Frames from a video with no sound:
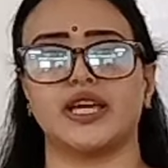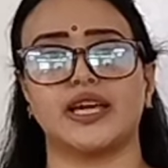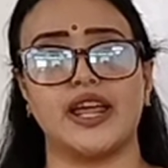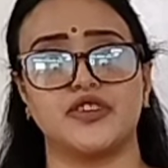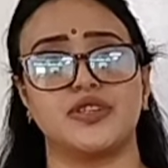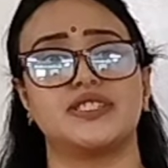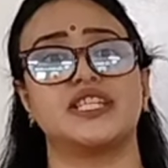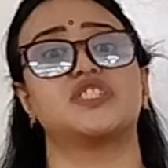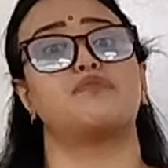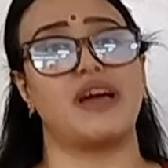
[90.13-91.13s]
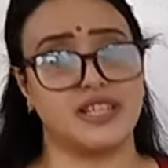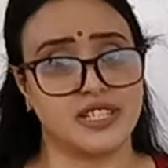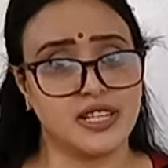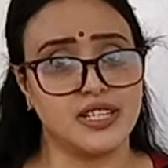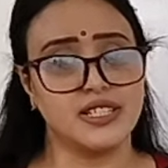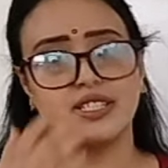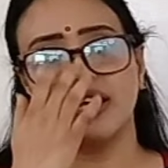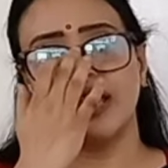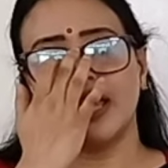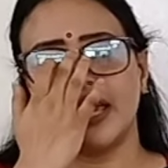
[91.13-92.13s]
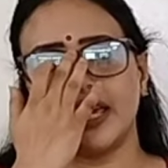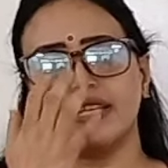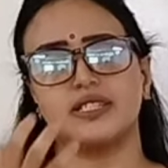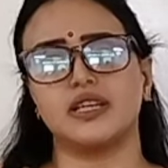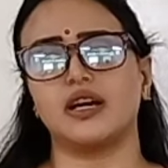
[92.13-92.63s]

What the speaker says: characteristics, patterns, his